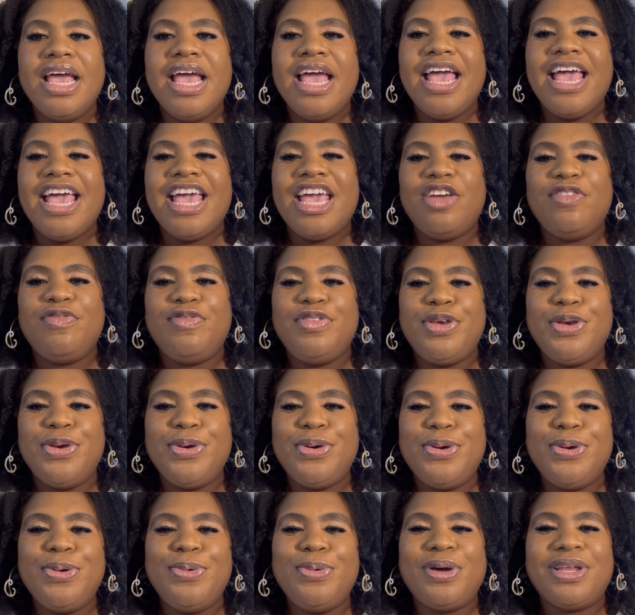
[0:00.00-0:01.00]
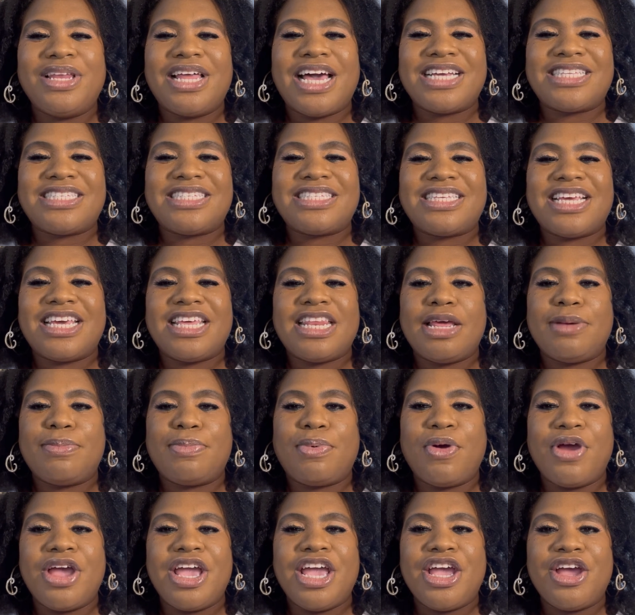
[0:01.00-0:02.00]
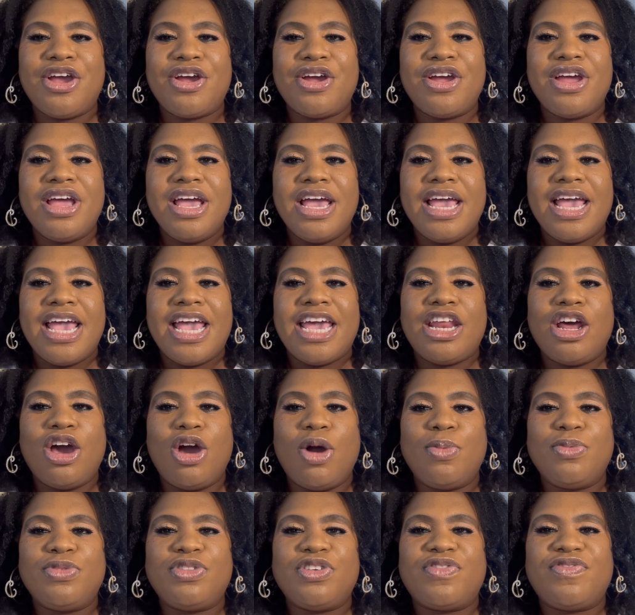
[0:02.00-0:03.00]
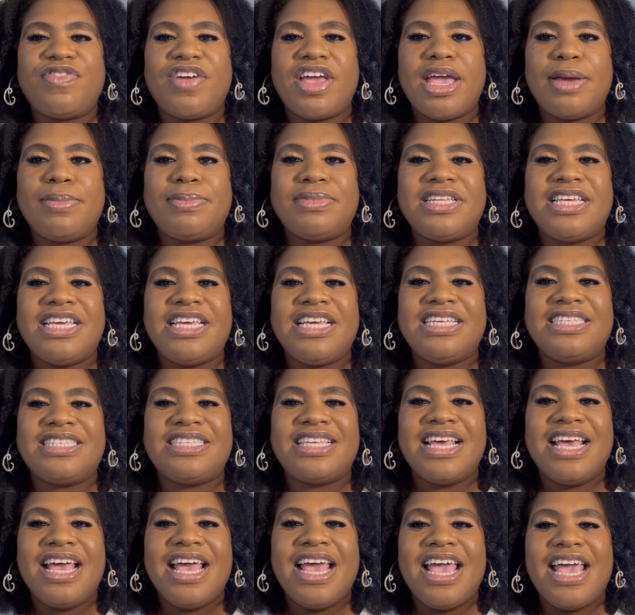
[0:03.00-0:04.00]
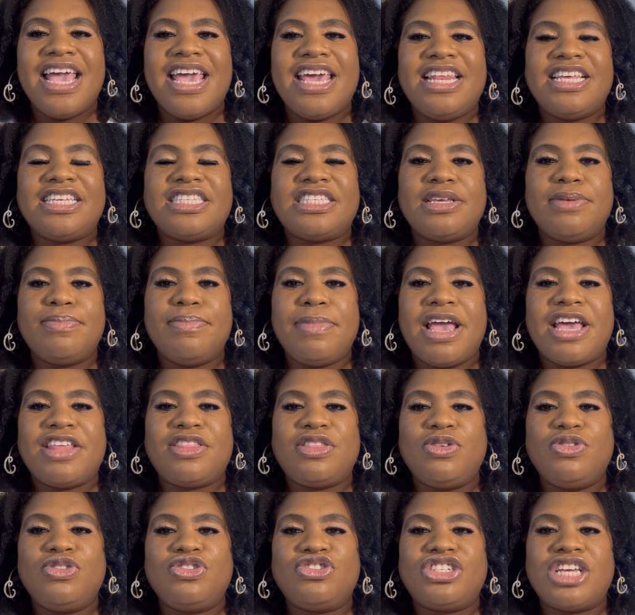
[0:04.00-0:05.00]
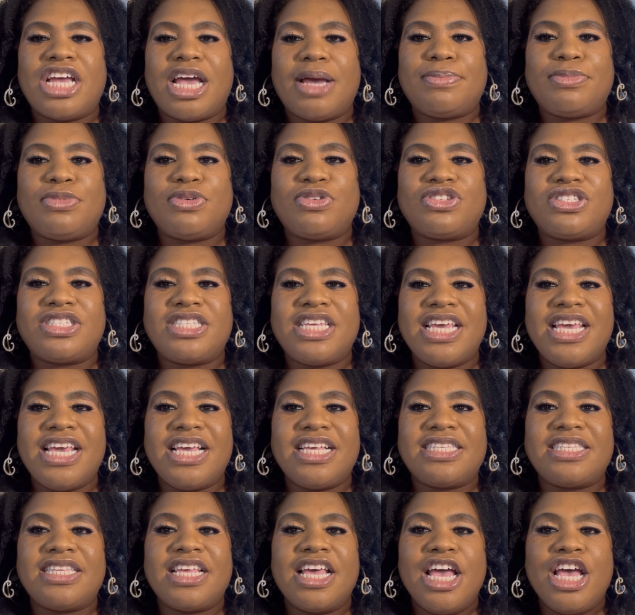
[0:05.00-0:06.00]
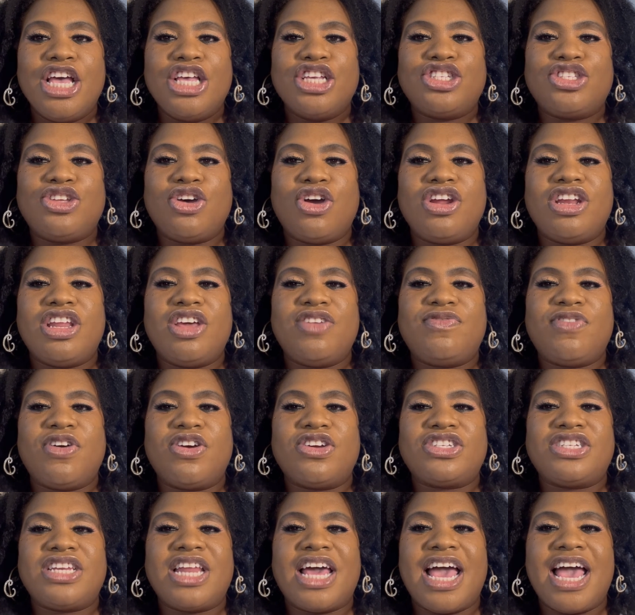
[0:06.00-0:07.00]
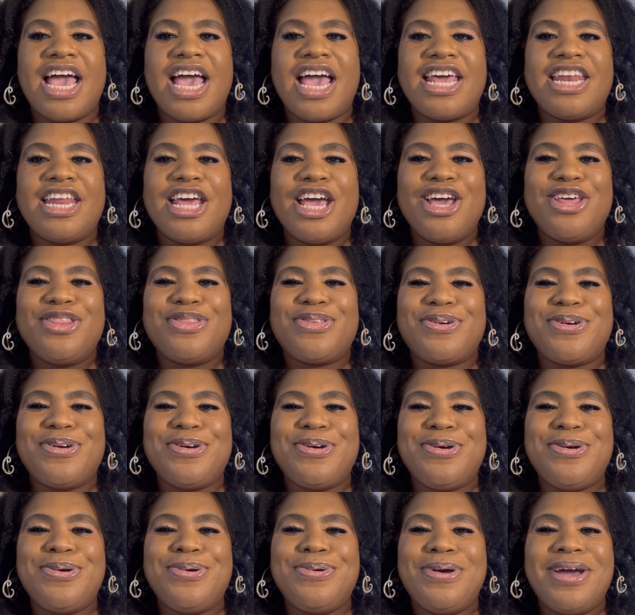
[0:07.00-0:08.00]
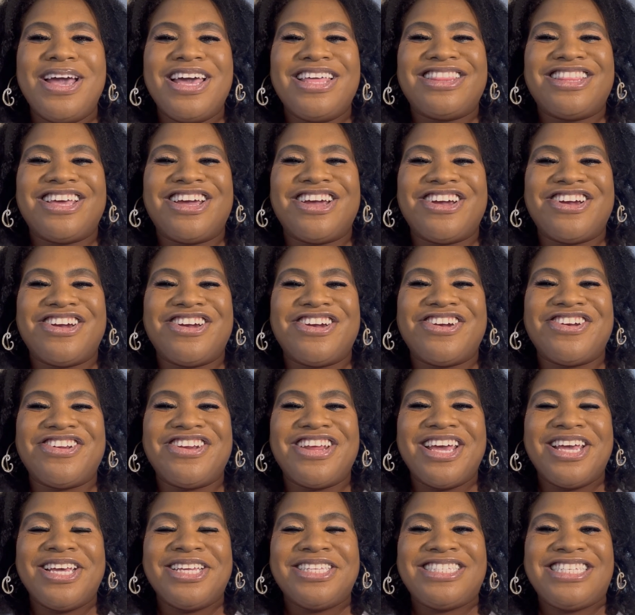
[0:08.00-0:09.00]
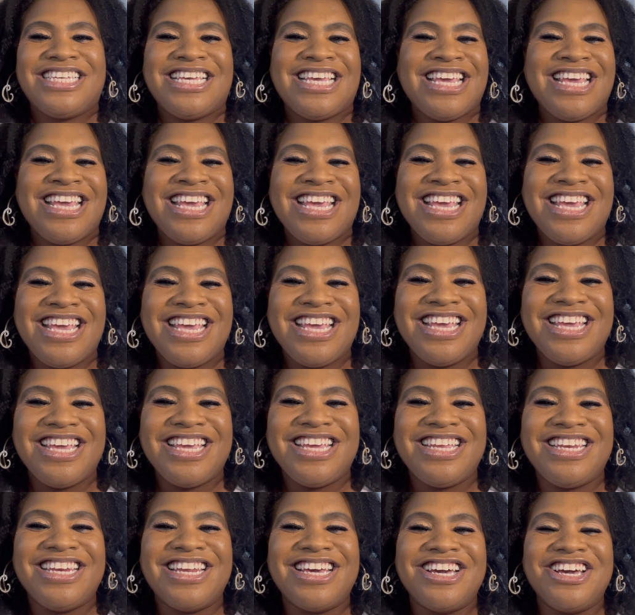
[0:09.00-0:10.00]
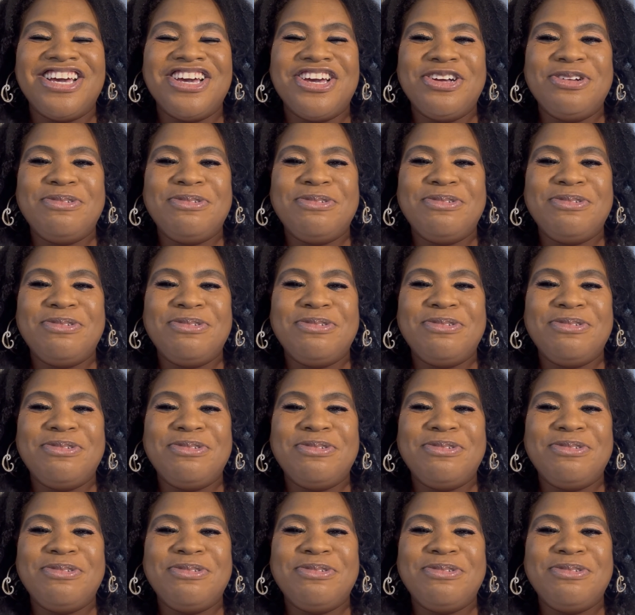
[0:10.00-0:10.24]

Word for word: If you would like to say that prayer at home with your families, it is in Matthew chapter 6, starting at verse 9 through 13.